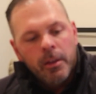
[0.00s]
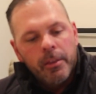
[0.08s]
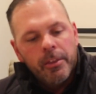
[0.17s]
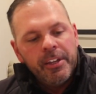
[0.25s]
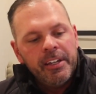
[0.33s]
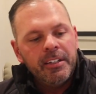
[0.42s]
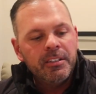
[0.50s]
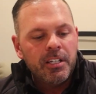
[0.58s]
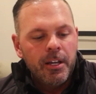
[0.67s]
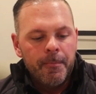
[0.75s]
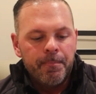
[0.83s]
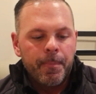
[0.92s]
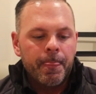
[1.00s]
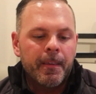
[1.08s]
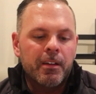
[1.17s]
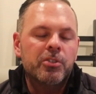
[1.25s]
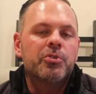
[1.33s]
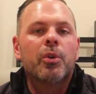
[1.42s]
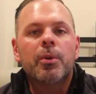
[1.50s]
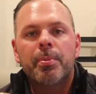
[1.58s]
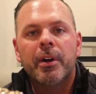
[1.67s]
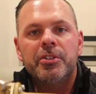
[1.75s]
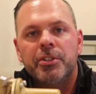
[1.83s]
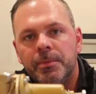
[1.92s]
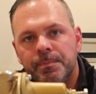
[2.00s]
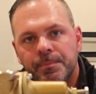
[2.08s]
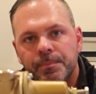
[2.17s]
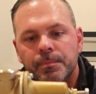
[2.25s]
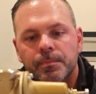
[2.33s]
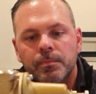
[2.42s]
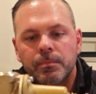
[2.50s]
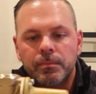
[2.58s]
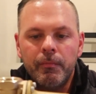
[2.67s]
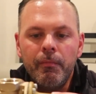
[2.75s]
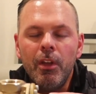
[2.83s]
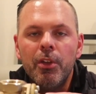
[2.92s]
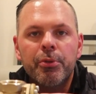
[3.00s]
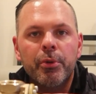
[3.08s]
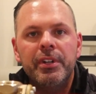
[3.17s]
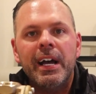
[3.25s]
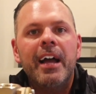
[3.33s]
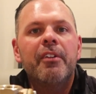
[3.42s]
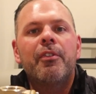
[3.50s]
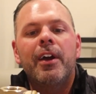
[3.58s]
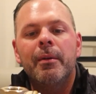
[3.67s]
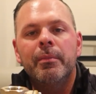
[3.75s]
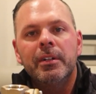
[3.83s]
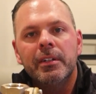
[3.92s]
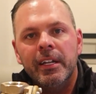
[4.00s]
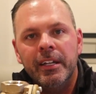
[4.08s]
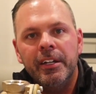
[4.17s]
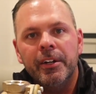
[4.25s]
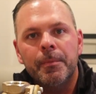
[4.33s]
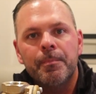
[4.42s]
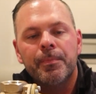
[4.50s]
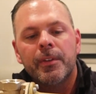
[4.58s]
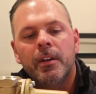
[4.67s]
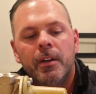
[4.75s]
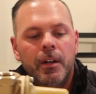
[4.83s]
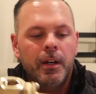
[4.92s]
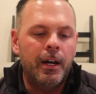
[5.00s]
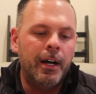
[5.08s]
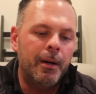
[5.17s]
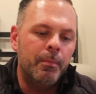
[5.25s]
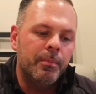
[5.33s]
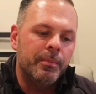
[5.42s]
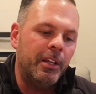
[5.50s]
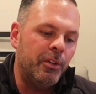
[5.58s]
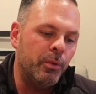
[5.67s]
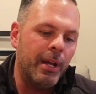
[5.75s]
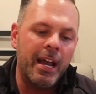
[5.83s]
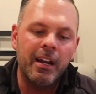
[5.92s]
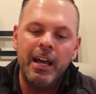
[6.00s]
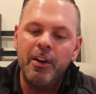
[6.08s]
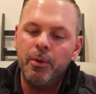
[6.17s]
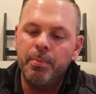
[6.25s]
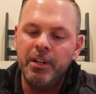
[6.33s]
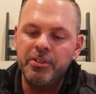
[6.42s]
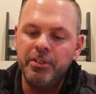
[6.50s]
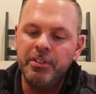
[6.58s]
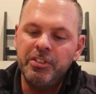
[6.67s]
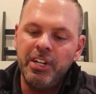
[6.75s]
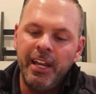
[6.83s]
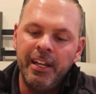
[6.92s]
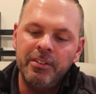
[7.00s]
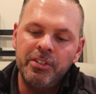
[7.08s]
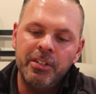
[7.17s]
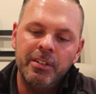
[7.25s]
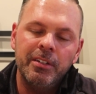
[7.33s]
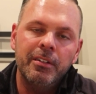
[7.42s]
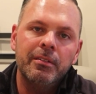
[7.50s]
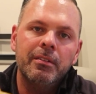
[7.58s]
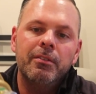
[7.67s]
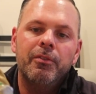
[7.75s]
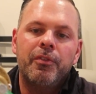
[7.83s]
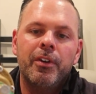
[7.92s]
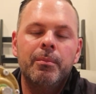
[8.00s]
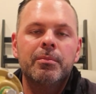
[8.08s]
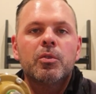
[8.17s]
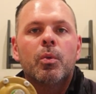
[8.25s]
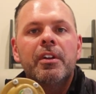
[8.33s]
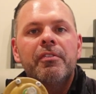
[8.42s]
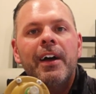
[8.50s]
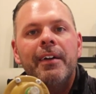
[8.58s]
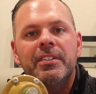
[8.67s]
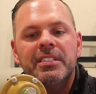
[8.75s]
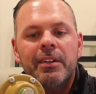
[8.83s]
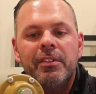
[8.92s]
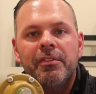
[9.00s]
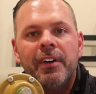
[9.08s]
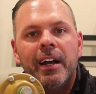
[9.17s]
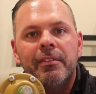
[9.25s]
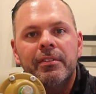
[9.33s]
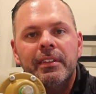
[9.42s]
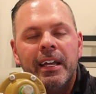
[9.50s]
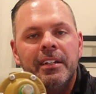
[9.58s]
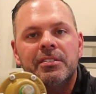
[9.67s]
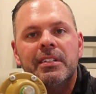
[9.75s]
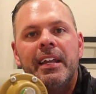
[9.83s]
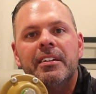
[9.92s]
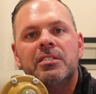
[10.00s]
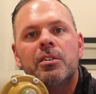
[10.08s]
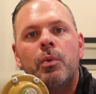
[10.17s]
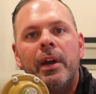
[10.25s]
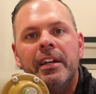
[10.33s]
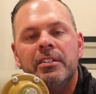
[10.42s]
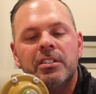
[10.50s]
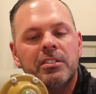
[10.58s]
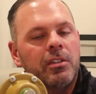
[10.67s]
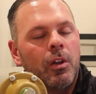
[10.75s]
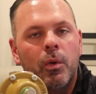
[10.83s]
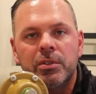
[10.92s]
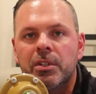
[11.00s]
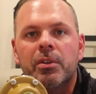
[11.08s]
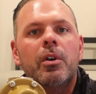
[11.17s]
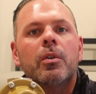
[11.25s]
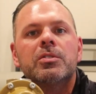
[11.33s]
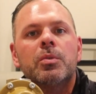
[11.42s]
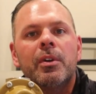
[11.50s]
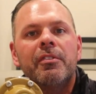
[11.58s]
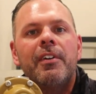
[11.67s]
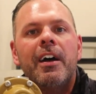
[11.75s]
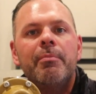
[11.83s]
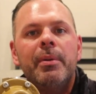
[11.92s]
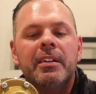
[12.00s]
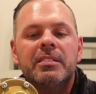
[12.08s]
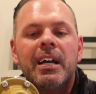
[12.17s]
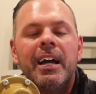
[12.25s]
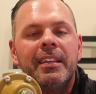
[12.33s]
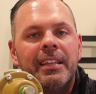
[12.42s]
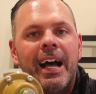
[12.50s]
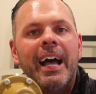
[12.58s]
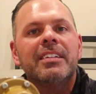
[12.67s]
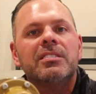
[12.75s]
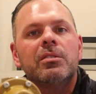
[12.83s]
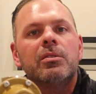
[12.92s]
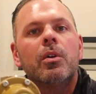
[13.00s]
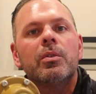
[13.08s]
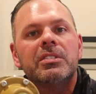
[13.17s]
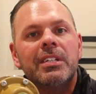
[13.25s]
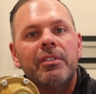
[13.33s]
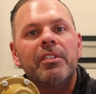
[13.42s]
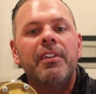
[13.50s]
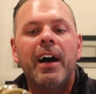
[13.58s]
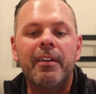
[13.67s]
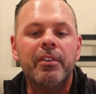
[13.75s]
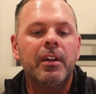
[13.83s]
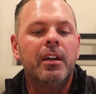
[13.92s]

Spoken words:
These control the pressure through a diaphragm in here. They do not allow your pressure to change from 25 to 75. That is the range. As low as it'll go is 25 PSI, the highest it'll go is 75.